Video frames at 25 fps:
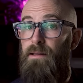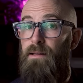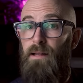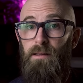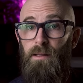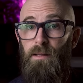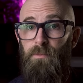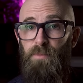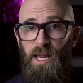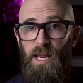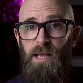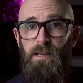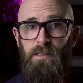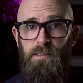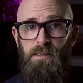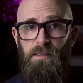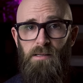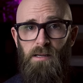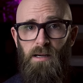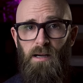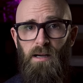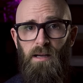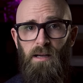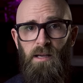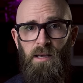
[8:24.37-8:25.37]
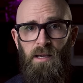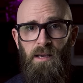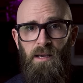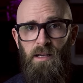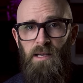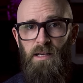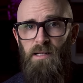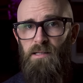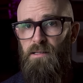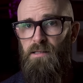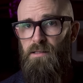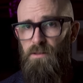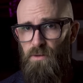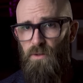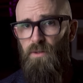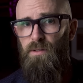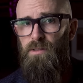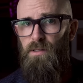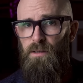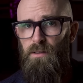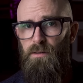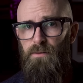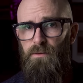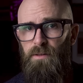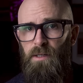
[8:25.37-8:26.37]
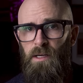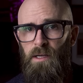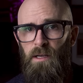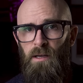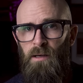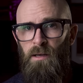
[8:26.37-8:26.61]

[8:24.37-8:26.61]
then the Planck star is sort of,